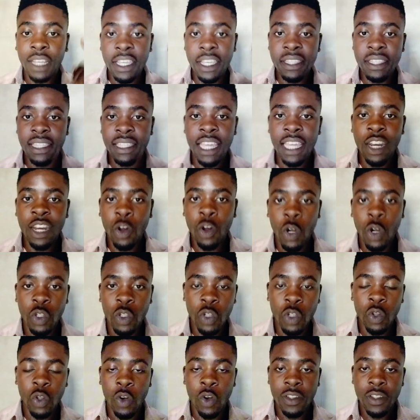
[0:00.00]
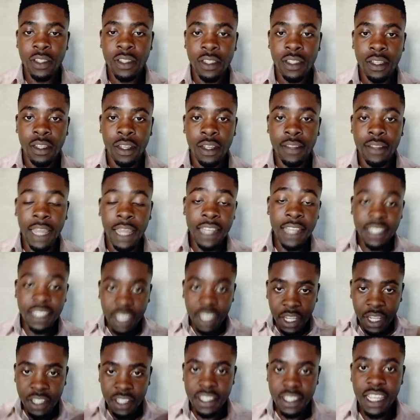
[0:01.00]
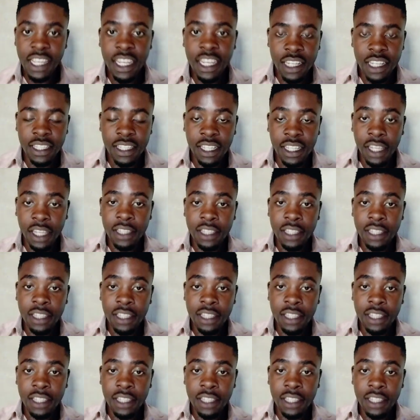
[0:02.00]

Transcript: Eastern Orthodox. That's Christianity.